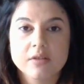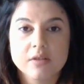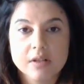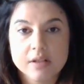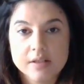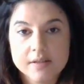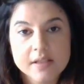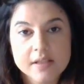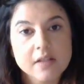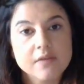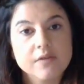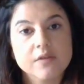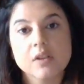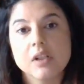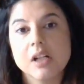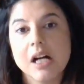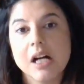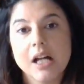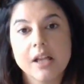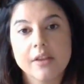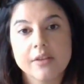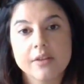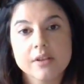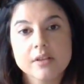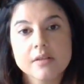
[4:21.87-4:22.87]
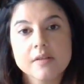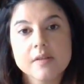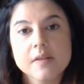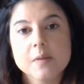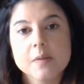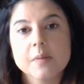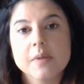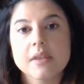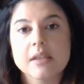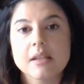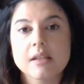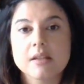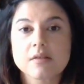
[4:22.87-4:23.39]
There are several others,
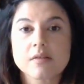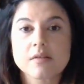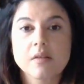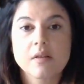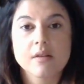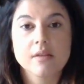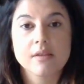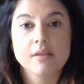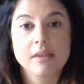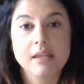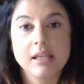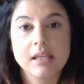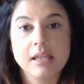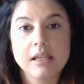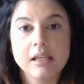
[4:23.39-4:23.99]
but these are